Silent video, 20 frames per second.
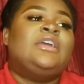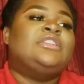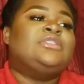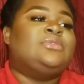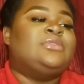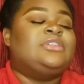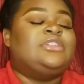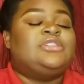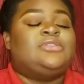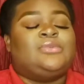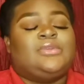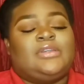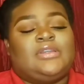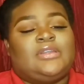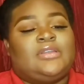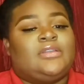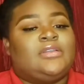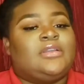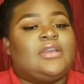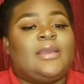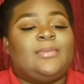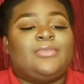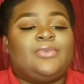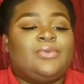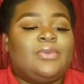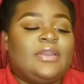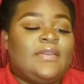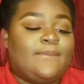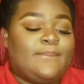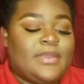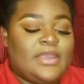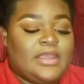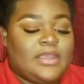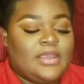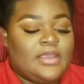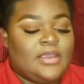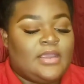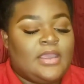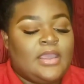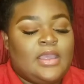2020. I'm doing it
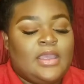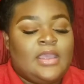big